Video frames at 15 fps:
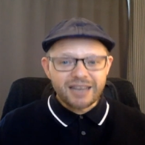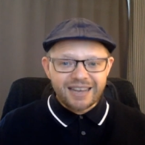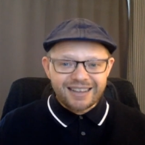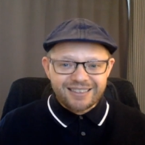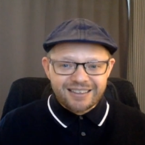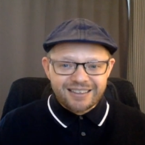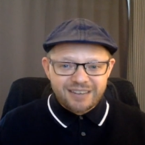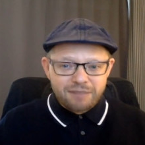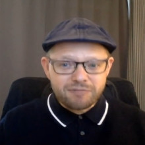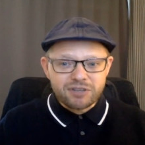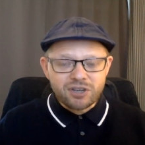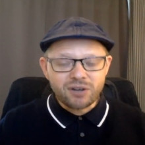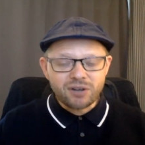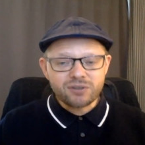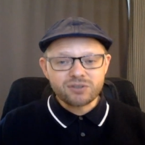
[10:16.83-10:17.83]
there's every
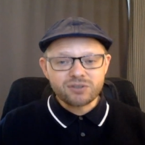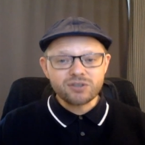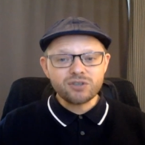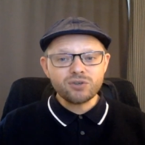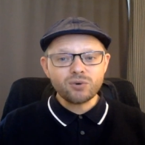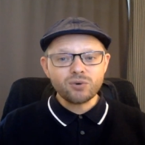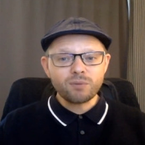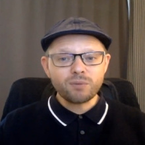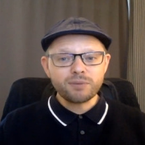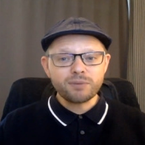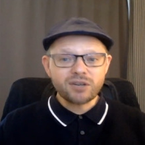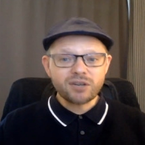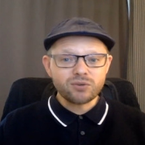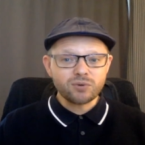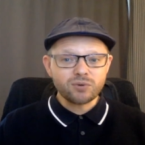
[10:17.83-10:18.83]
chance that your
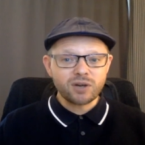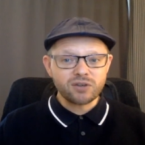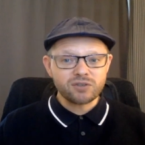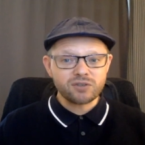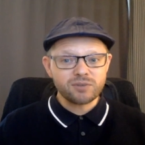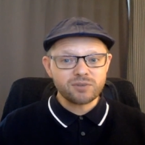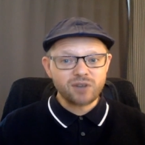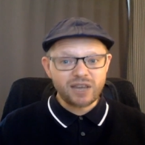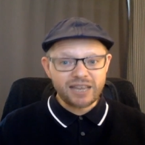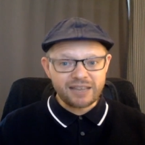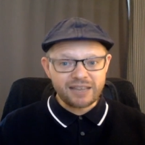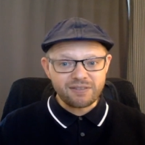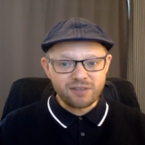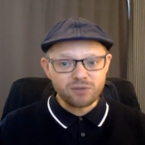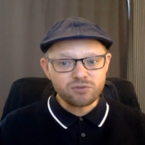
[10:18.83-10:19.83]
potential customers are
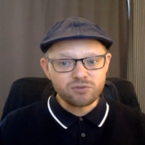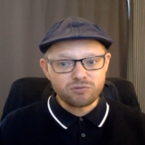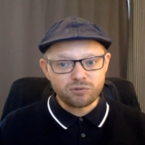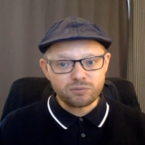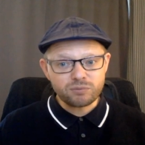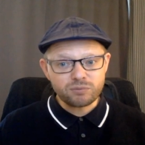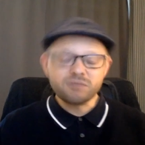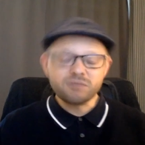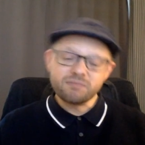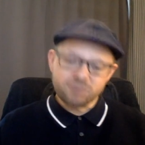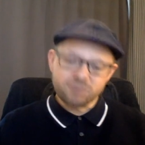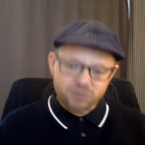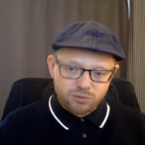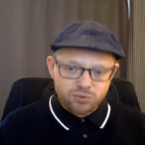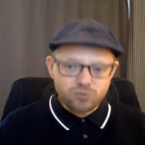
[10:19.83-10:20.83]
in those groups,
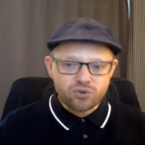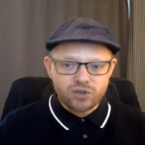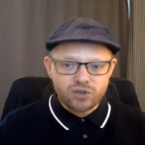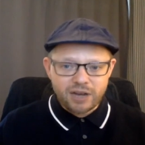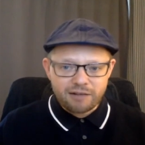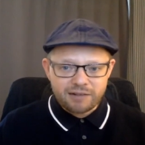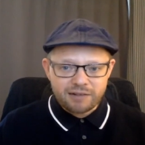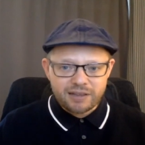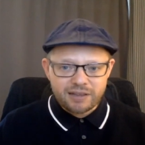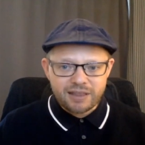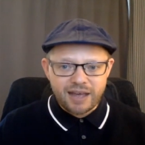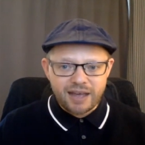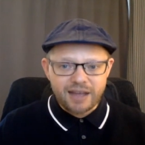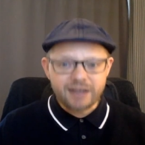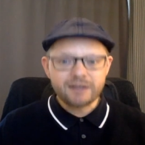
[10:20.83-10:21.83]
so you share it
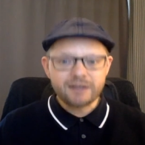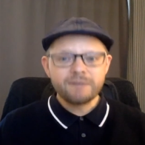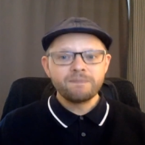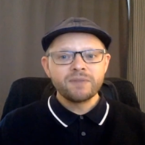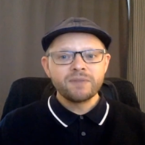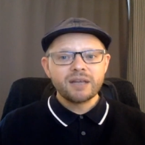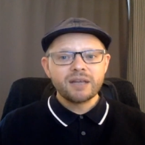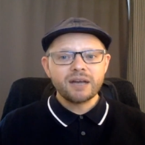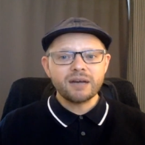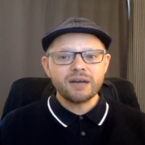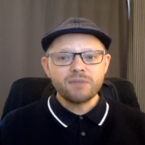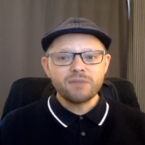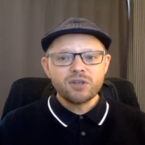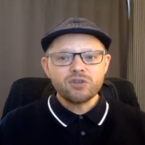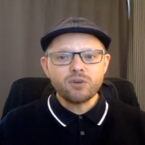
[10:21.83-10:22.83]
there.
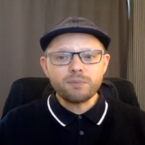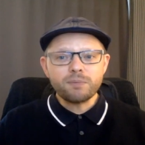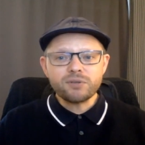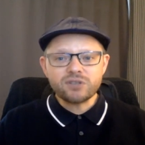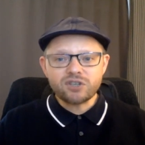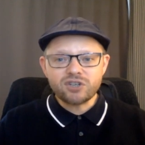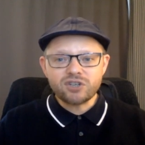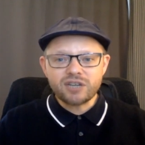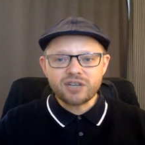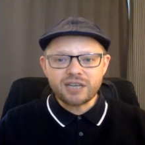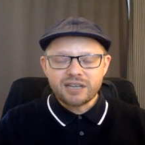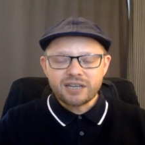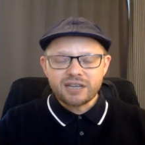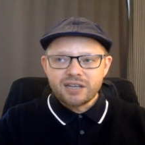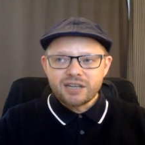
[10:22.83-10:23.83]
You're positioning
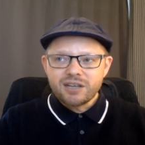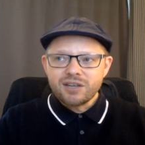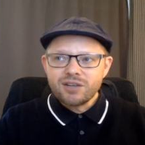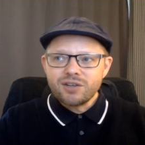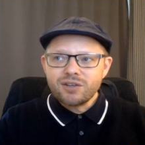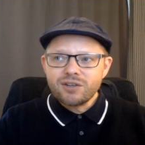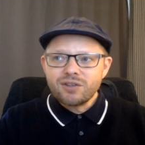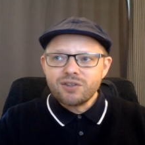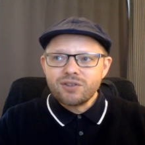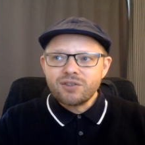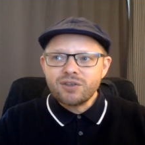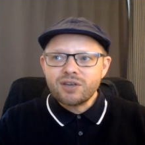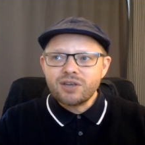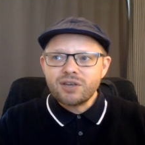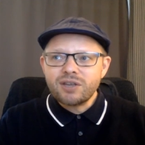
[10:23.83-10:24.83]

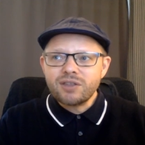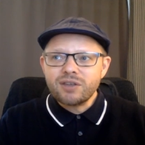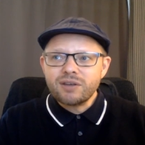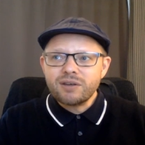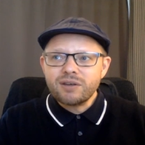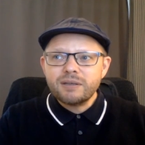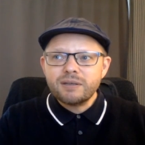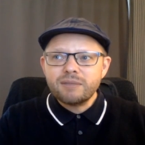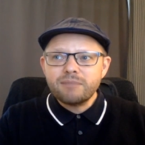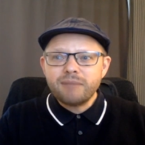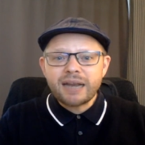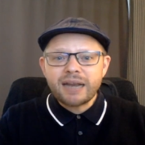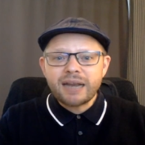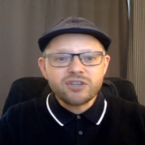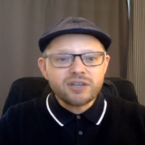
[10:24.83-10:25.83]
the
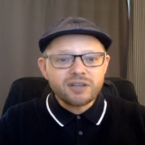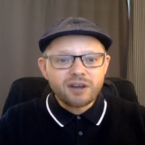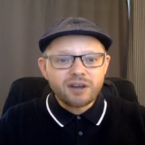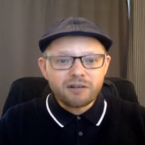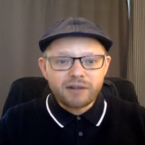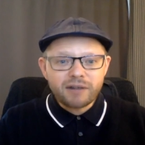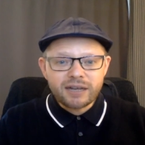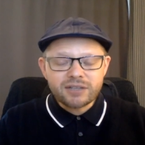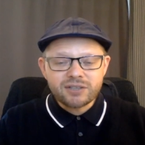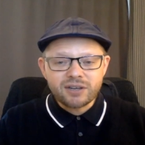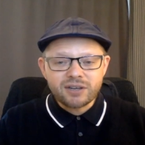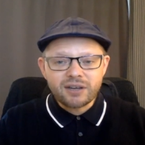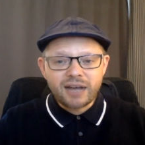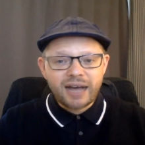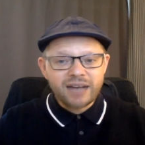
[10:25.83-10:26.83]
managing
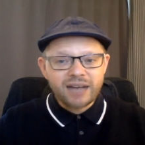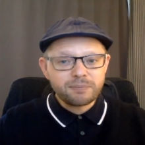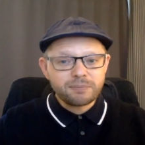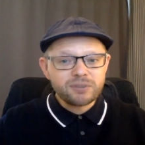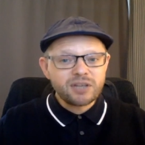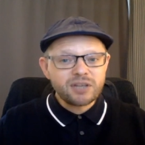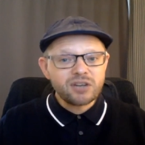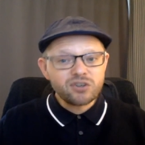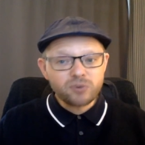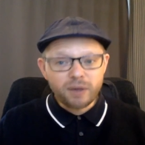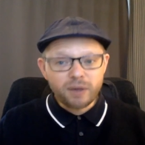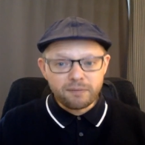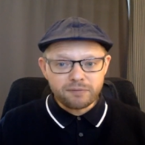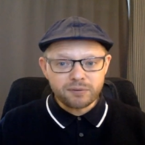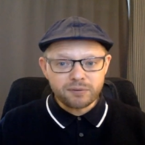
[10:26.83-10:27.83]
director as a potential
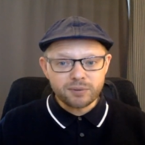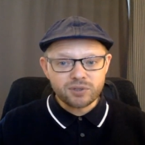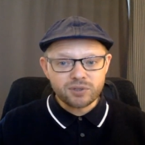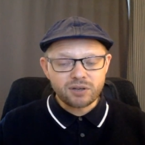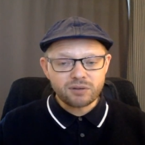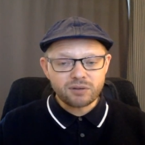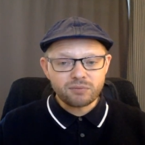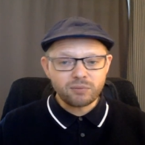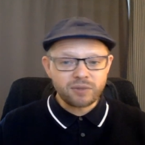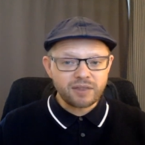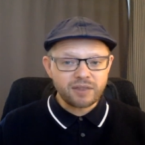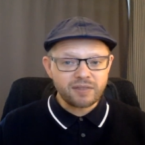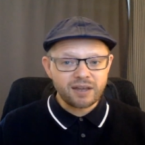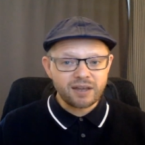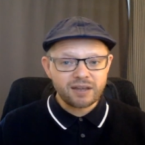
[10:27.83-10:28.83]
influencer
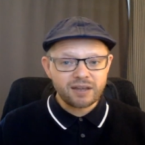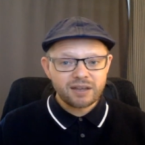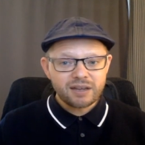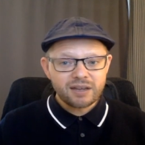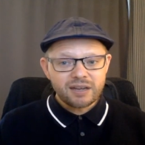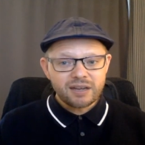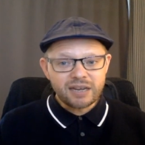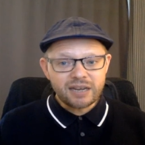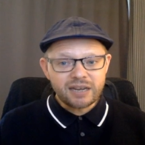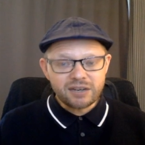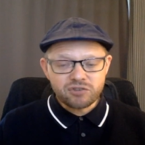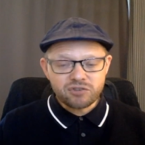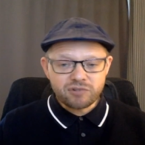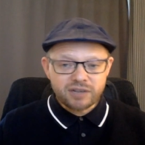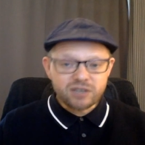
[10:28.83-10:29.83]
within that
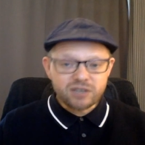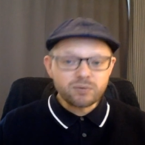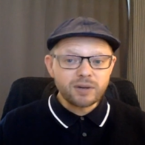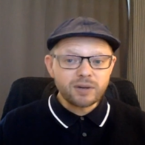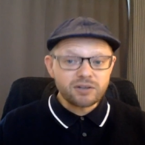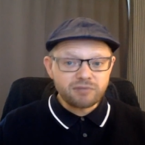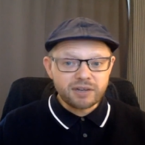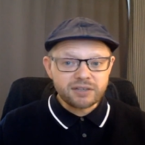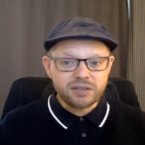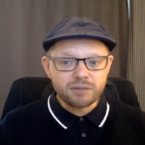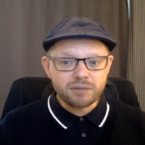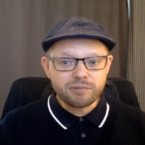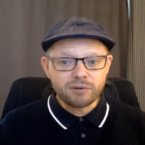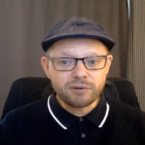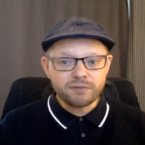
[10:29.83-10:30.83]
industry, as well as raising the
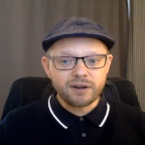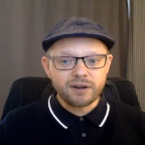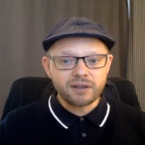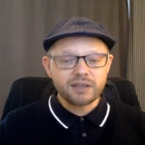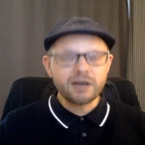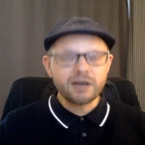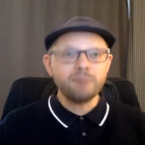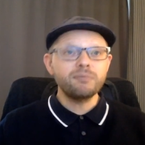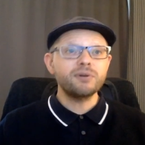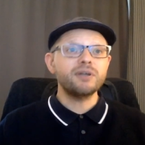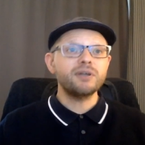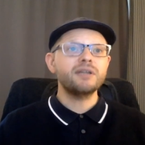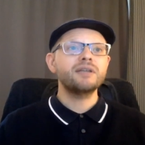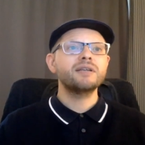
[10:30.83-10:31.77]
profile of the company.